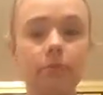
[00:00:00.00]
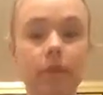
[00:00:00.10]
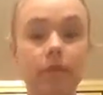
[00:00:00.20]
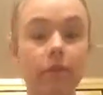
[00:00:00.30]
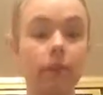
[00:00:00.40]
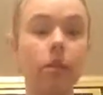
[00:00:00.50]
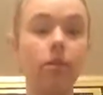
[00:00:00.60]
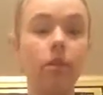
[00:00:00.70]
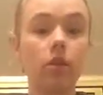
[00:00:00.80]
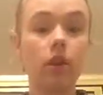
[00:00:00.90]
video that
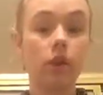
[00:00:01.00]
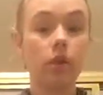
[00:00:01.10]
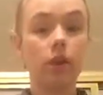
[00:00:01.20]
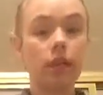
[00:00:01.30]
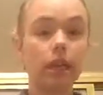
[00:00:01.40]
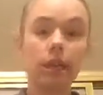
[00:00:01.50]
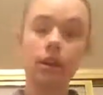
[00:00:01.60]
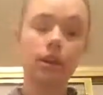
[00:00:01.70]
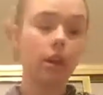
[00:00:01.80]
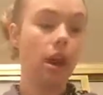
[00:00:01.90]
you can quickly
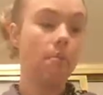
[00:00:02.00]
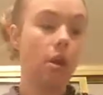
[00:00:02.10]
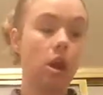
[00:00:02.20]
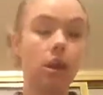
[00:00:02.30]
come on